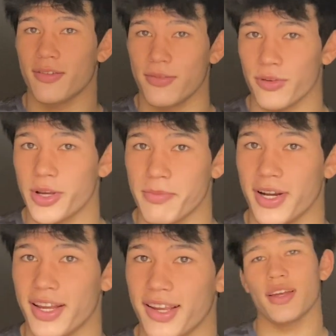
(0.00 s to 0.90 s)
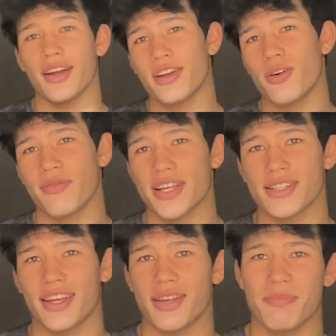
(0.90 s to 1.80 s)
Free money. And I know
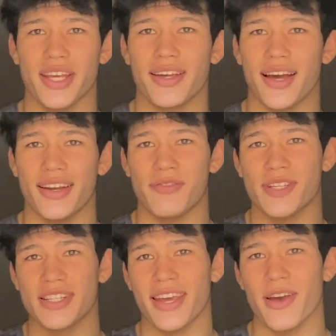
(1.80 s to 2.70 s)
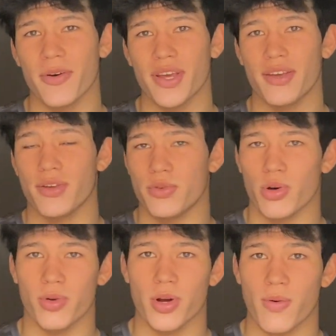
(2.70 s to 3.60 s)
investing can be kind of scary. You
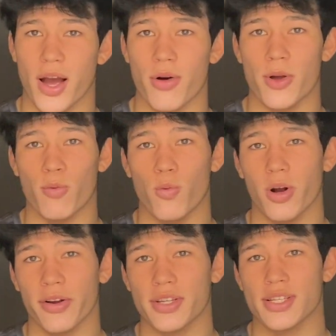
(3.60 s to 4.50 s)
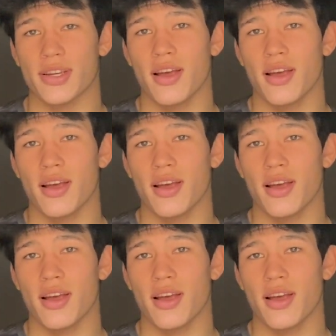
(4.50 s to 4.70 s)
don't know how it works.